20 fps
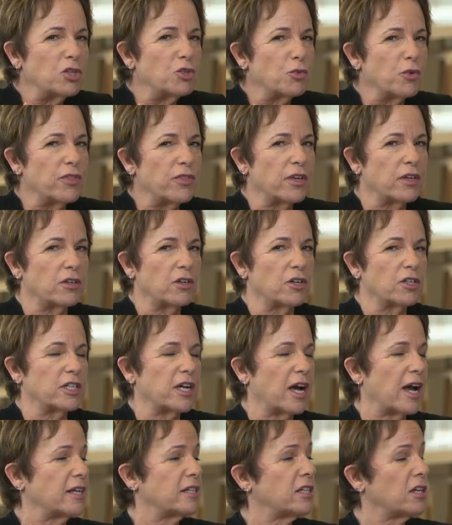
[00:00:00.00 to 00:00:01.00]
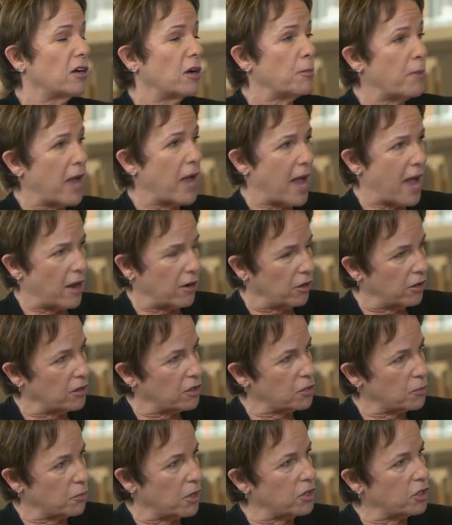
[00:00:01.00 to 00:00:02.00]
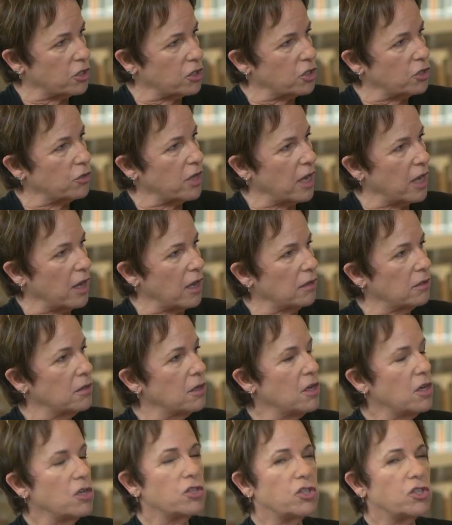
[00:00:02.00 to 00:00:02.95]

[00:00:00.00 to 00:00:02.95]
much within your dietary pattern as much as you can.